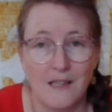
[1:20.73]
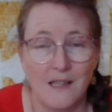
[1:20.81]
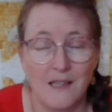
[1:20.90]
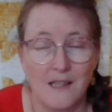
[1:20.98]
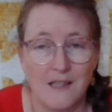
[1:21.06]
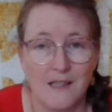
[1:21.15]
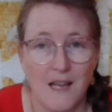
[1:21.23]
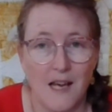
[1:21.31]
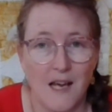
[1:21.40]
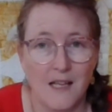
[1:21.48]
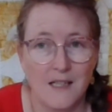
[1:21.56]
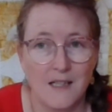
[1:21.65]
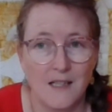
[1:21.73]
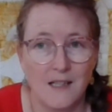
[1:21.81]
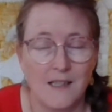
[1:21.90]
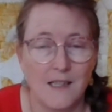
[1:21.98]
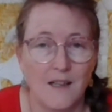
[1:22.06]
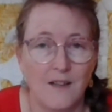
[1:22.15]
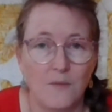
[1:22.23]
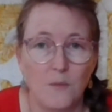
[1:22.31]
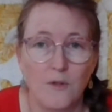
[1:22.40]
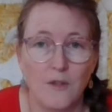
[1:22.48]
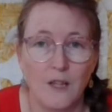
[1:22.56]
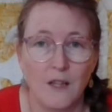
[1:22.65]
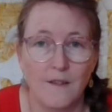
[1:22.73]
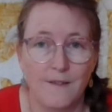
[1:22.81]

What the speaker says: is that instead of moving the